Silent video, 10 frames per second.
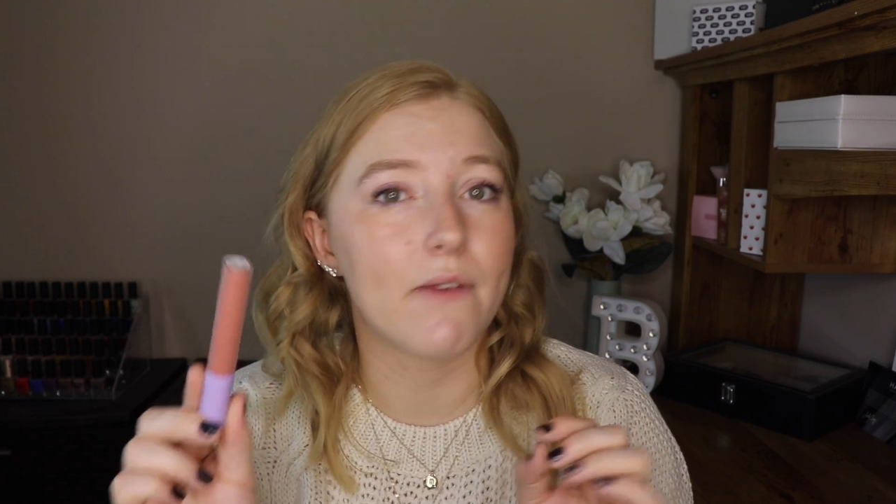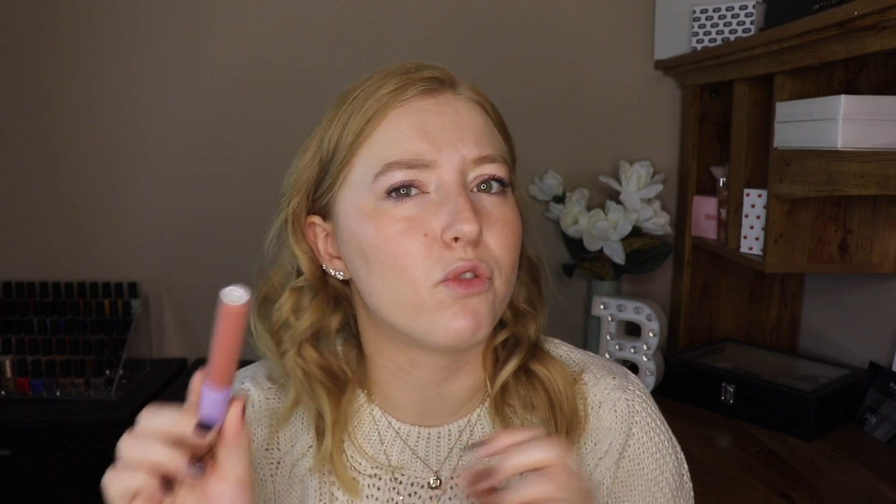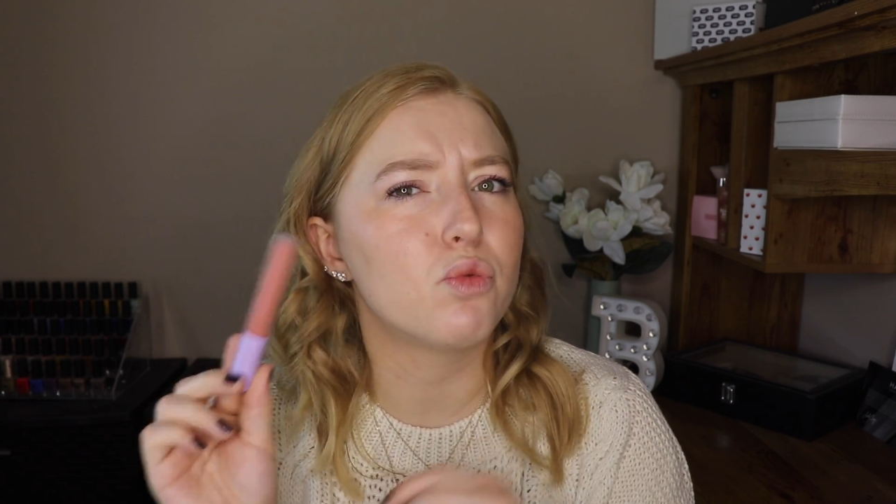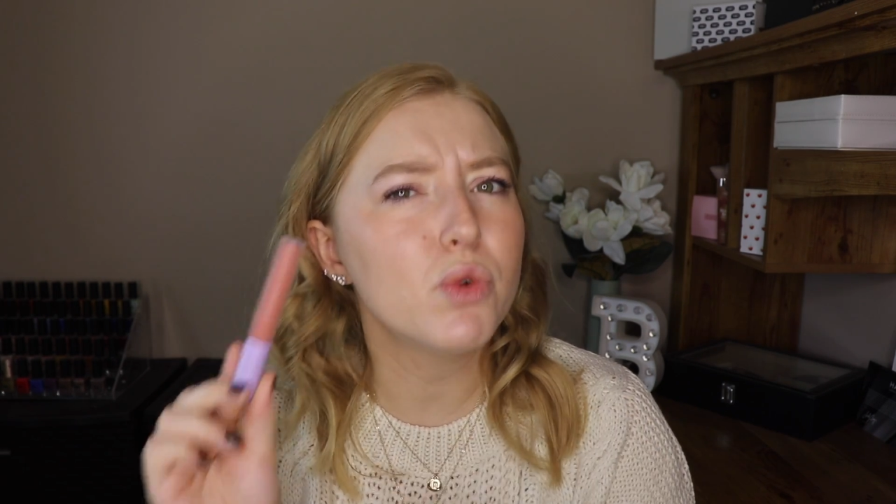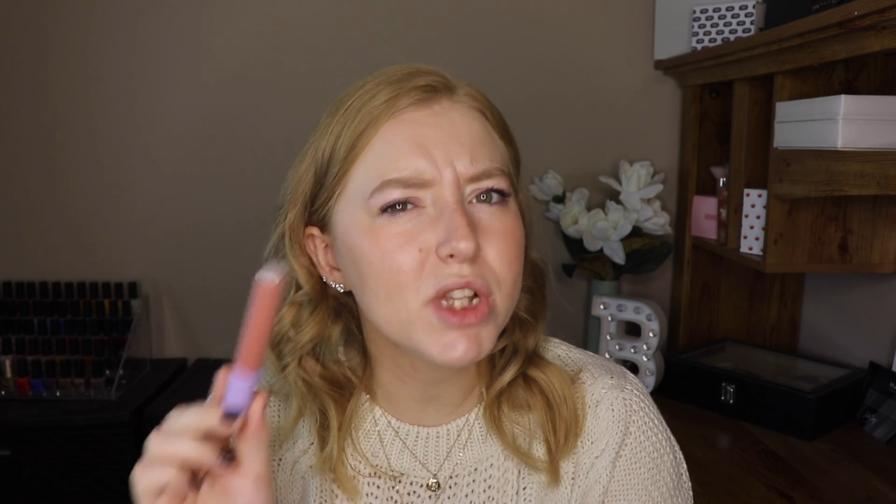
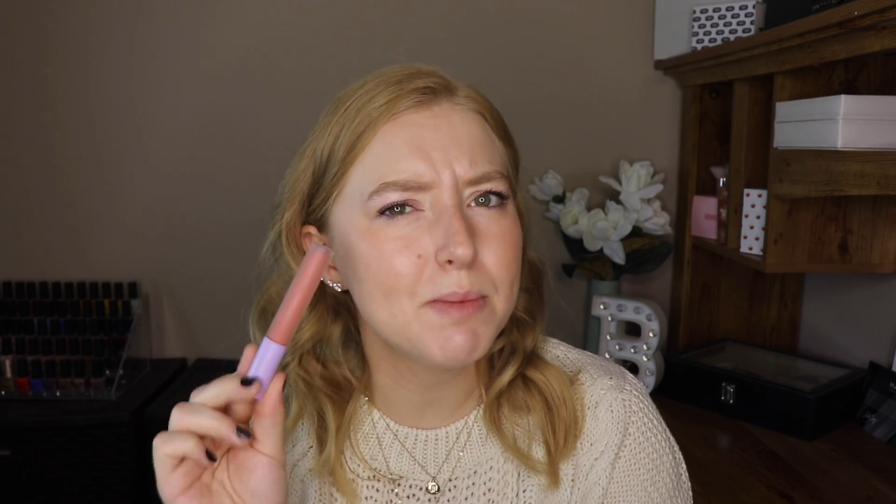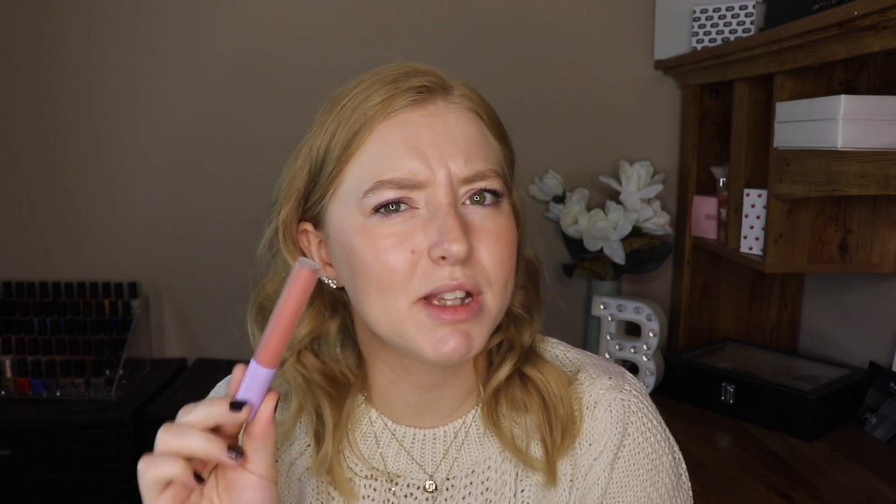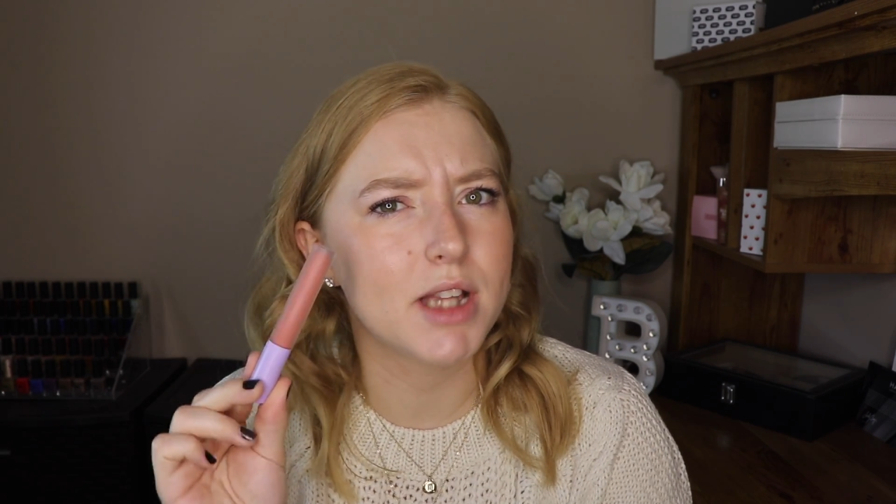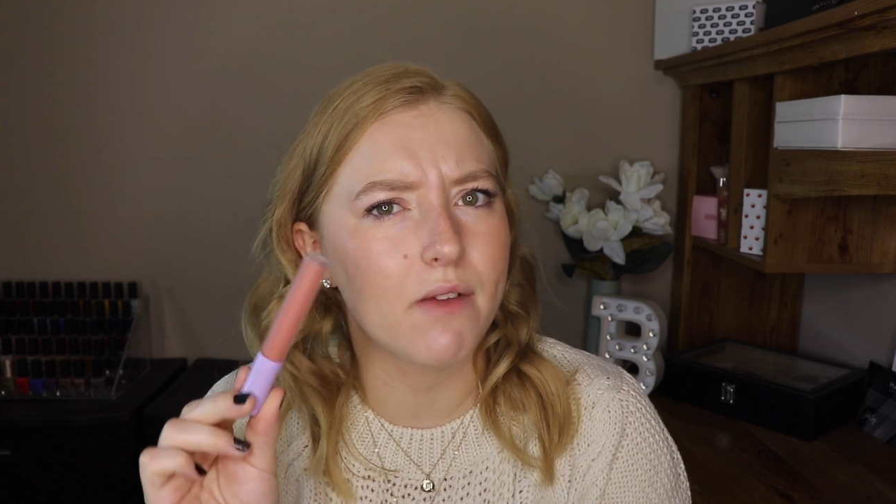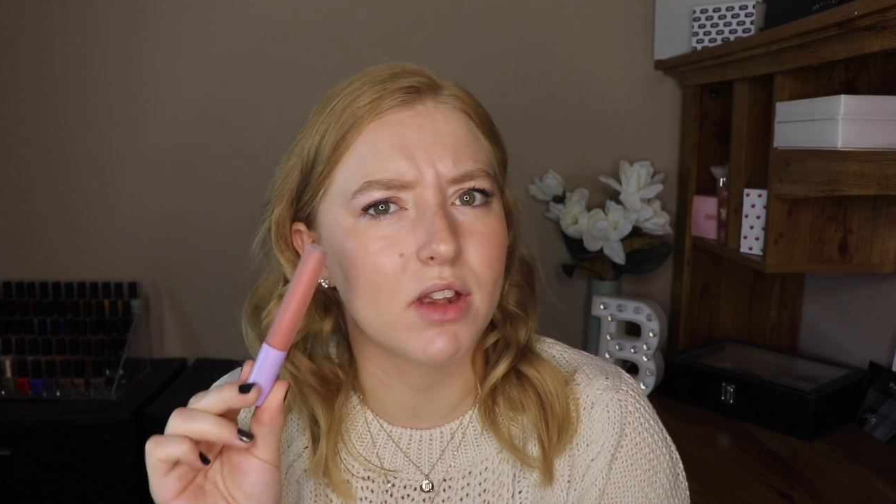I've really
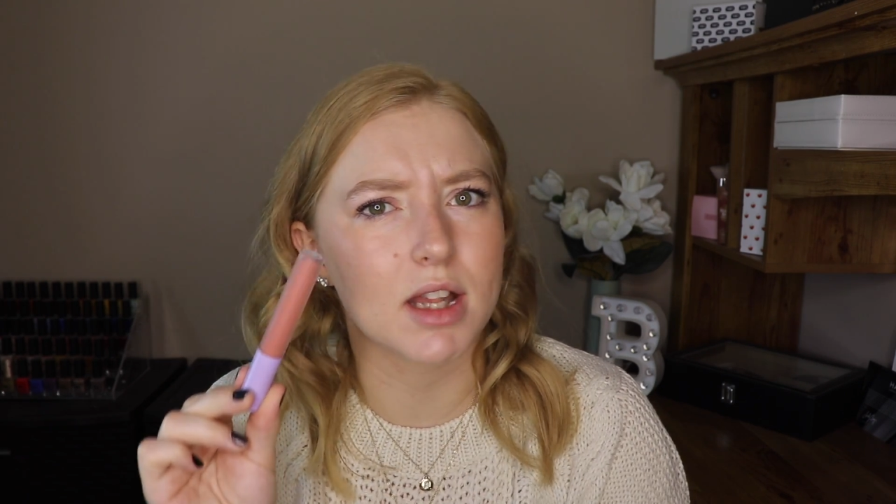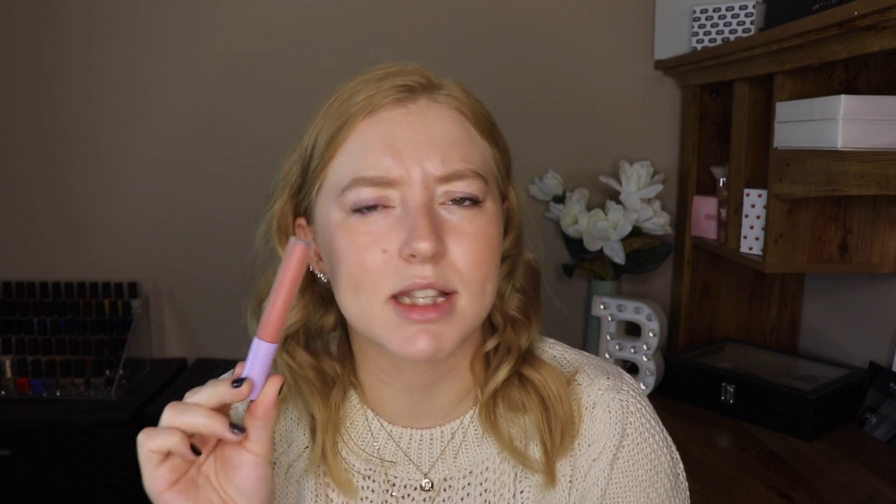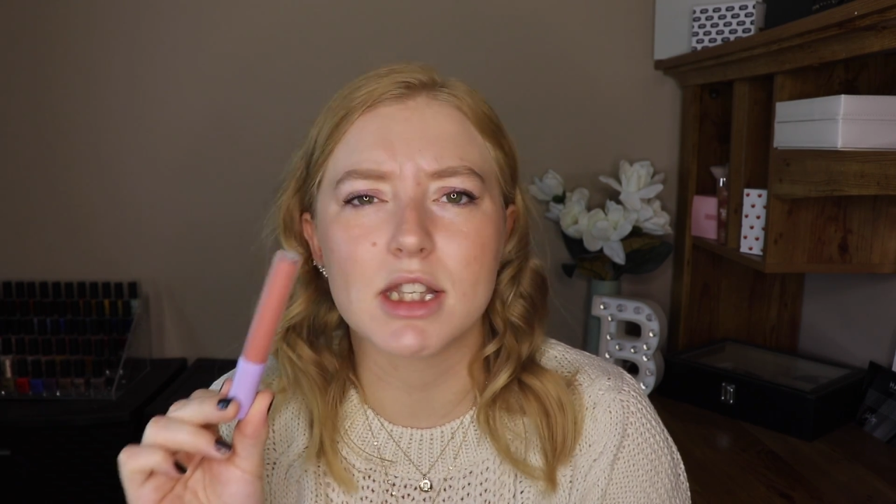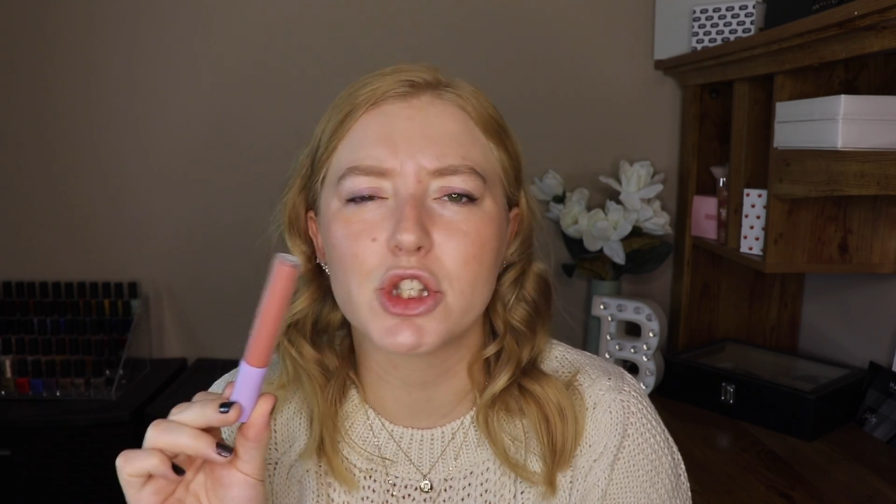been loving this.